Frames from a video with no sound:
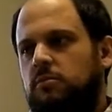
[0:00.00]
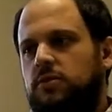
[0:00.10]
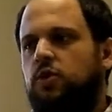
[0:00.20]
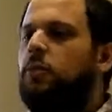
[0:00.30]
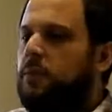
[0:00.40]

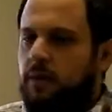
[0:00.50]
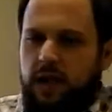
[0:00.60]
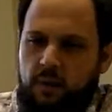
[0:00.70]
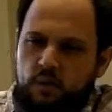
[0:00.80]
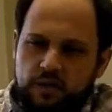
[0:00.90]
So maybe I'm
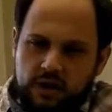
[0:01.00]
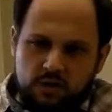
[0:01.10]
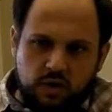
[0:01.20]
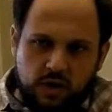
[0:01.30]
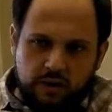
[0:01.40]
now moving
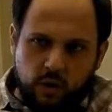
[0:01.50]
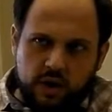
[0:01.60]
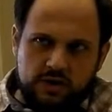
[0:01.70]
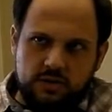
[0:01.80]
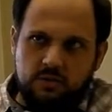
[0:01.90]
into another
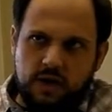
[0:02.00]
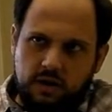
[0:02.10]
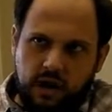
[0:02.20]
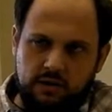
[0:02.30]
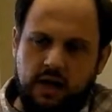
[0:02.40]
question, but
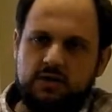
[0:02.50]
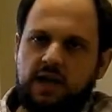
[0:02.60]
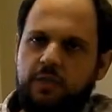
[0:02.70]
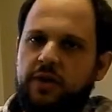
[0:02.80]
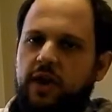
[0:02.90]
I'll
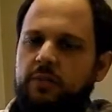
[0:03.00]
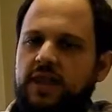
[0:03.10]
stop there.